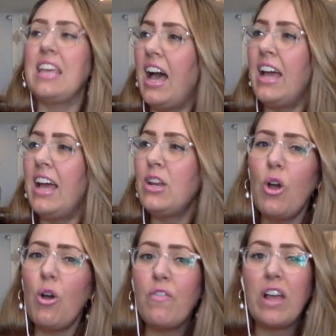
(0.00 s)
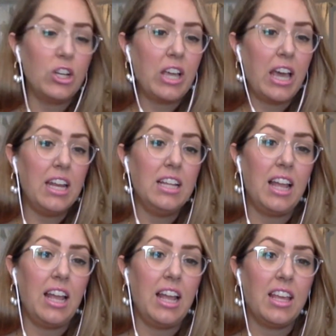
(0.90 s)
Yeah, I don't know if I look at it
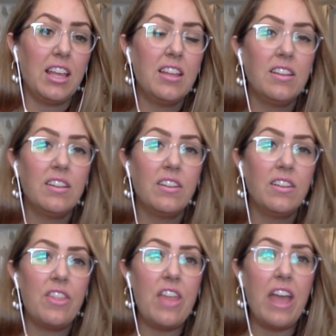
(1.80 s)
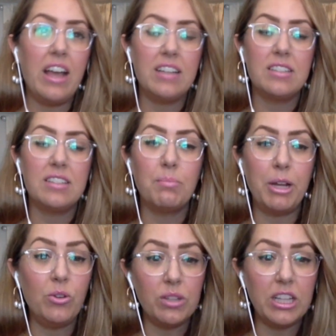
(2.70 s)
like that
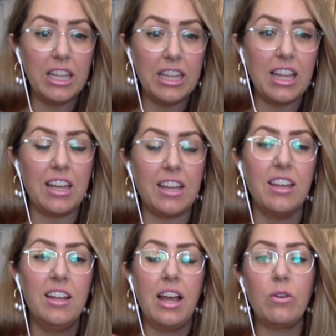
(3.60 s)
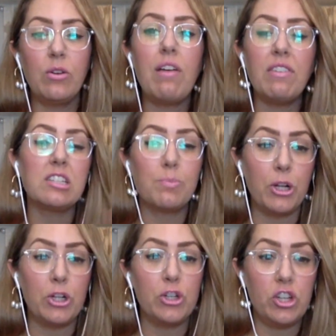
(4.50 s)
minutely. Like, I don't have like a
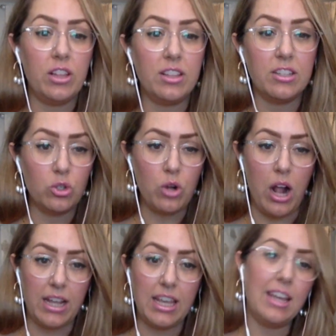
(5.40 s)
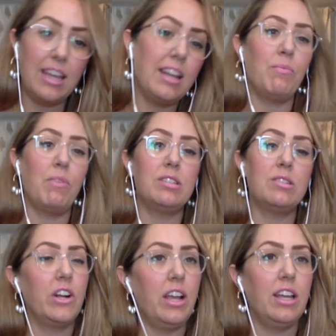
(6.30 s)
spreadsheet that's tracking it. I'm, it's
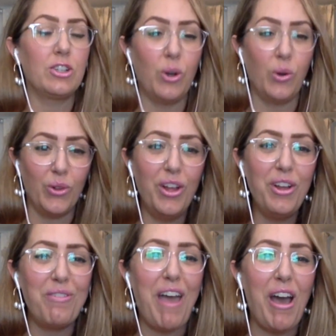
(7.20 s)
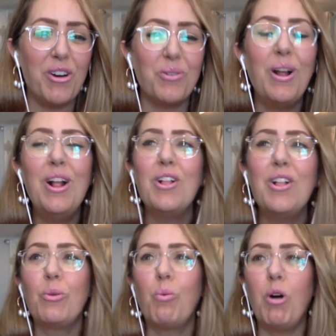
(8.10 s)
very anecdotal of how
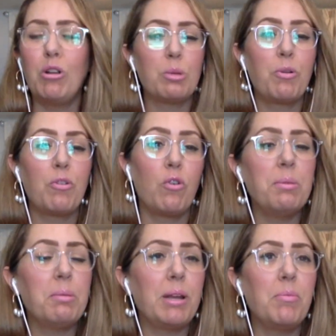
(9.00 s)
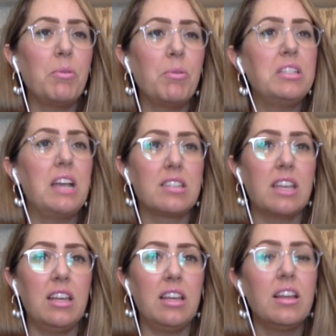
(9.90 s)
the walls are performing, but I'm always
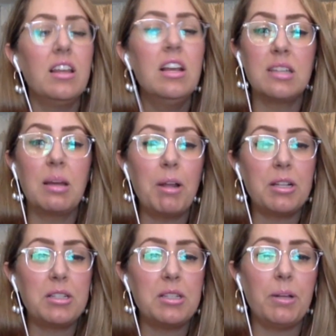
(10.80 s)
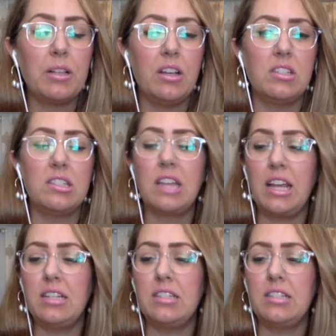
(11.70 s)
asking, so I'm not typically on
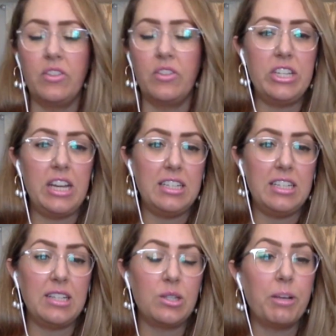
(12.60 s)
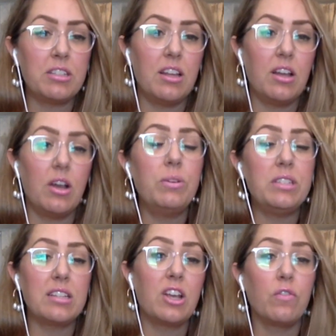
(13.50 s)
site on the day to day. So I'm asking, always
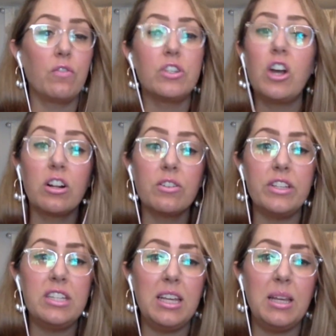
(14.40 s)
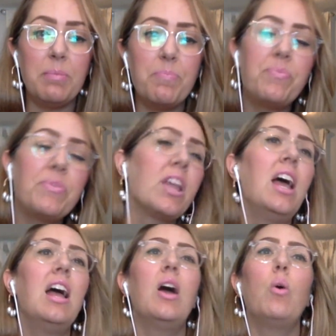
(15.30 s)
asking our photography team,
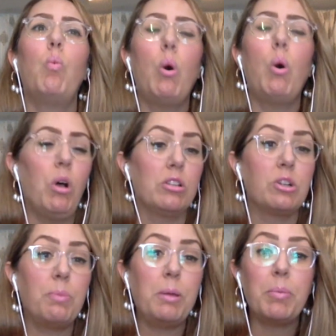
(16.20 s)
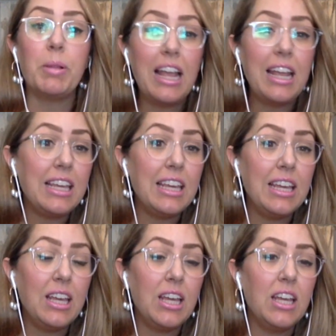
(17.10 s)
what walls are people
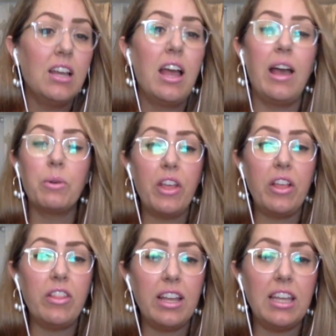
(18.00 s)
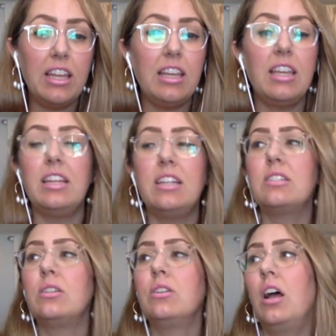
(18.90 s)
liking? How are they liking it?
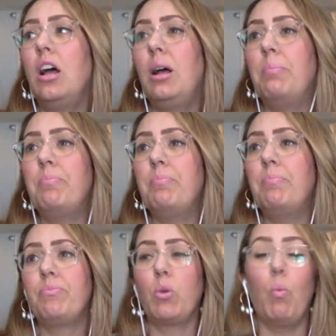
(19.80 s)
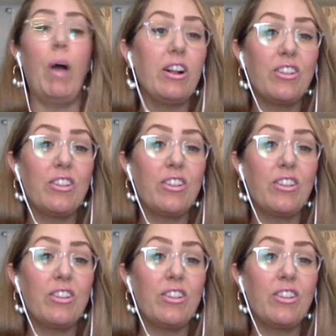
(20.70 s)
Um, why are